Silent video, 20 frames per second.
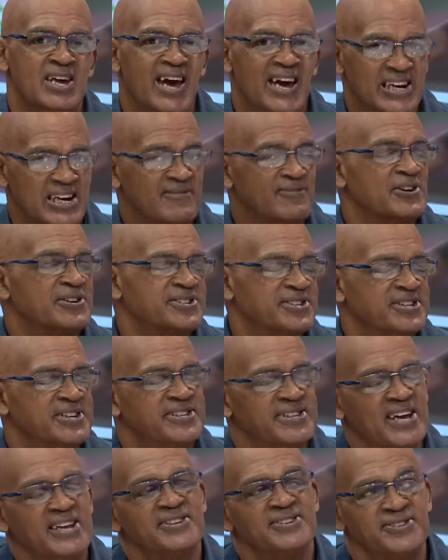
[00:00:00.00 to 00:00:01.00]
And
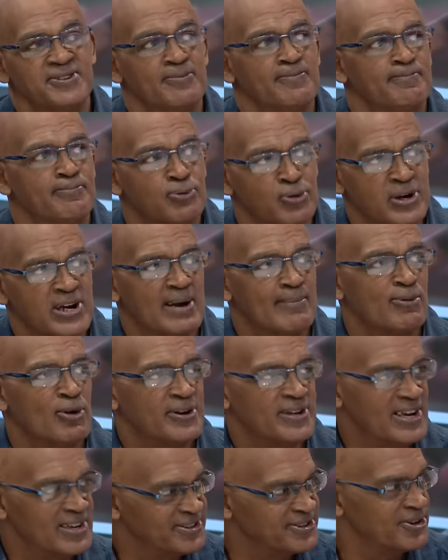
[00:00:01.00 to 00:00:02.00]
adversity tends to bring
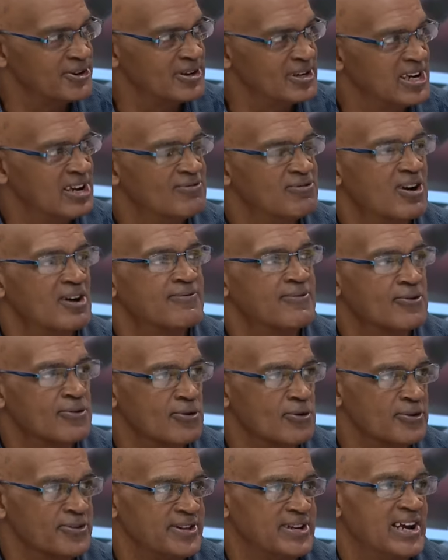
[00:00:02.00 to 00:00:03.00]
about a certain level of
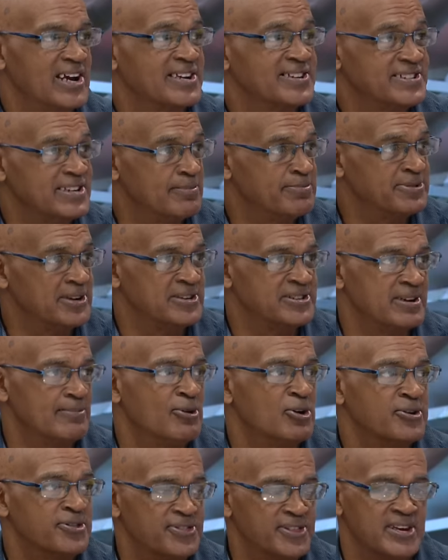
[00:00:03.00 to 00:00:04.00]
growth and acceptance
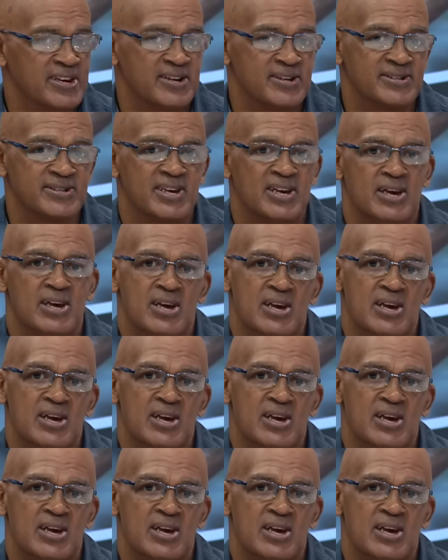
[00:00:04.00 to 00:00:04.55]
about things.